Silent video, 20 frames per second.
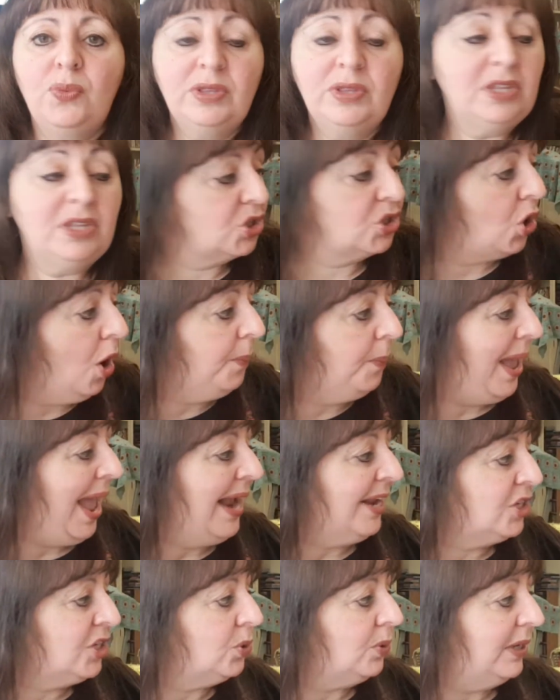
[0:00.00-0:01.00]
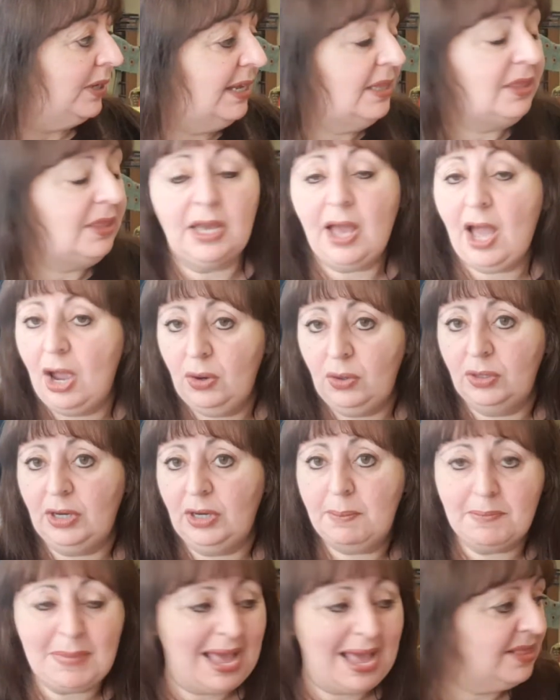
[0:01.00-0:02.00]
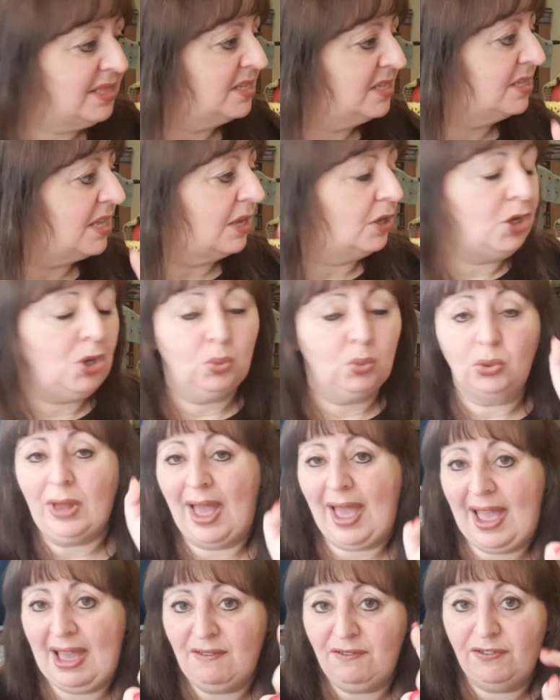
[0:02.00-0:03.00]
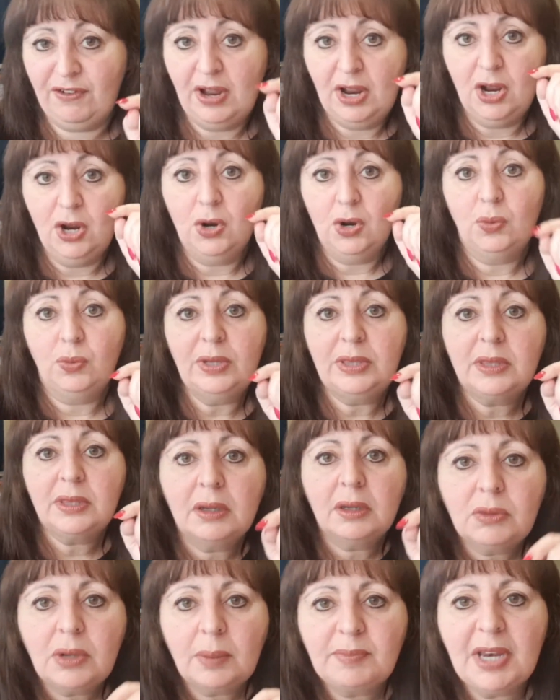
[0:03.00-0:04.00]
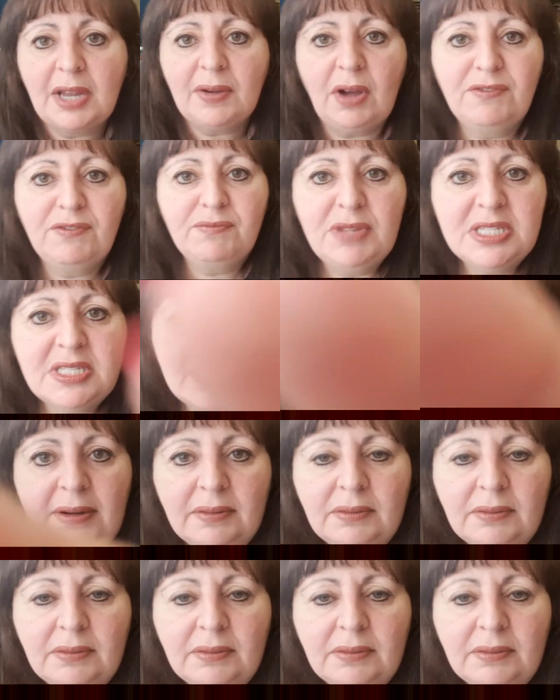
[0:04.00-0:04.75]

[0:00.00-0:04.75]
the top, actually, the only maths that you will have with, I've missed that.